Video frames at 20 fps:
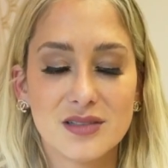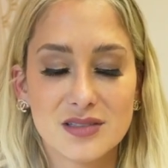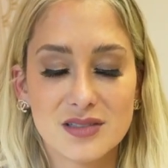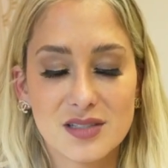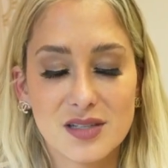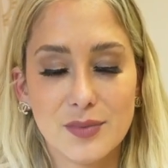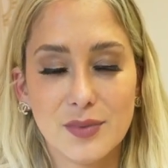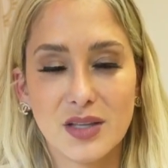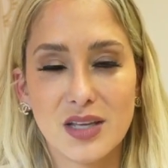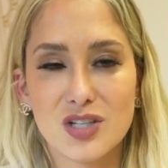
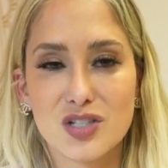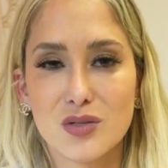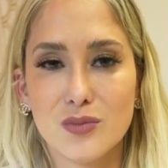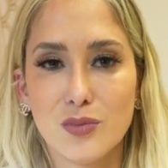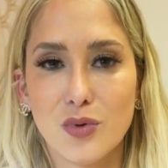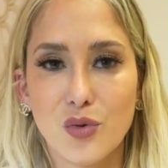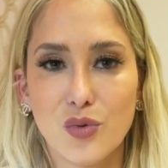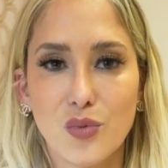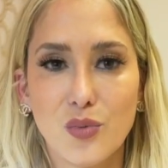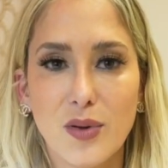stimulation
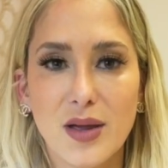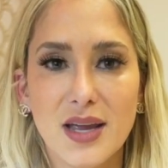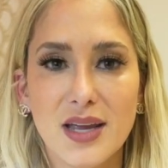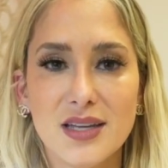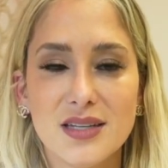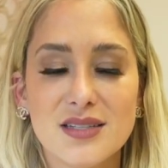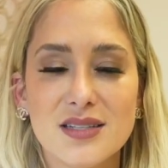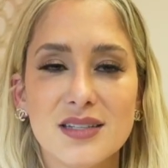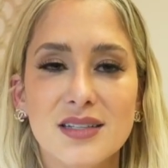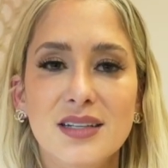both
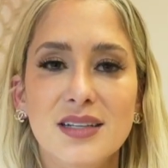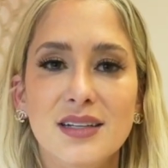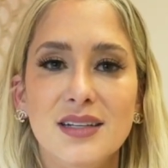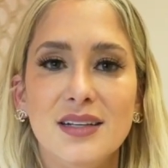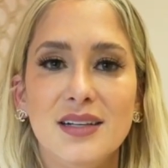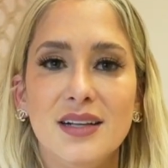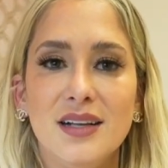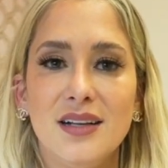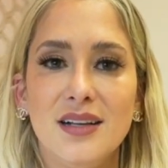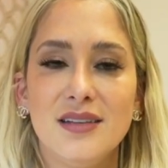ways,
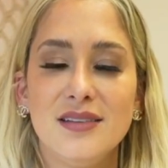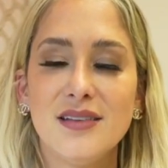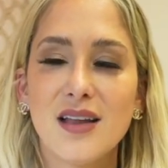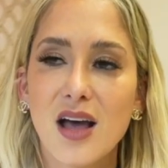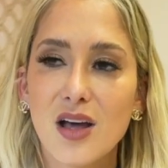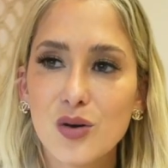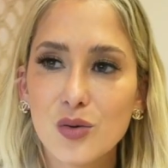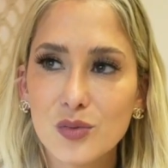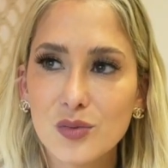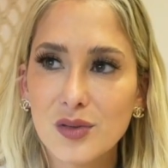
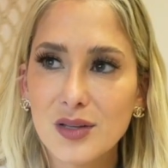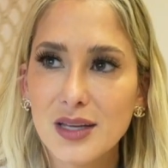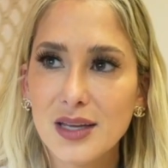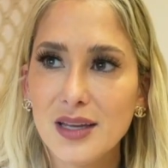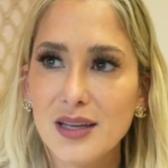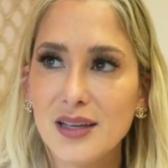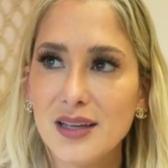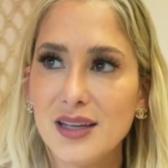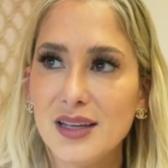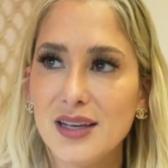not only